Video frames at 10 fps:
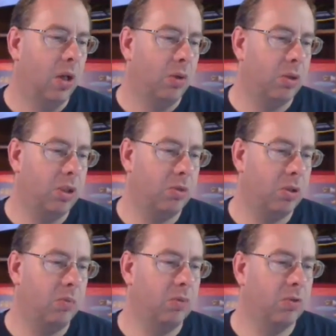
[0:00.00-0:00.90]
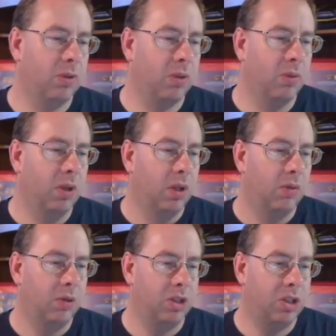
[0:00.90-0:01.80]
with chip tunes from,
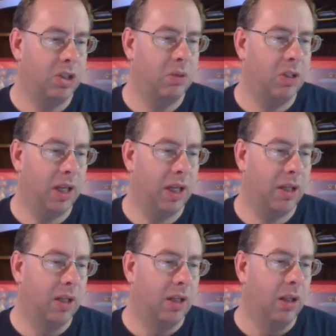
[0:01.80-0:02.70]
was it Chibi Tech?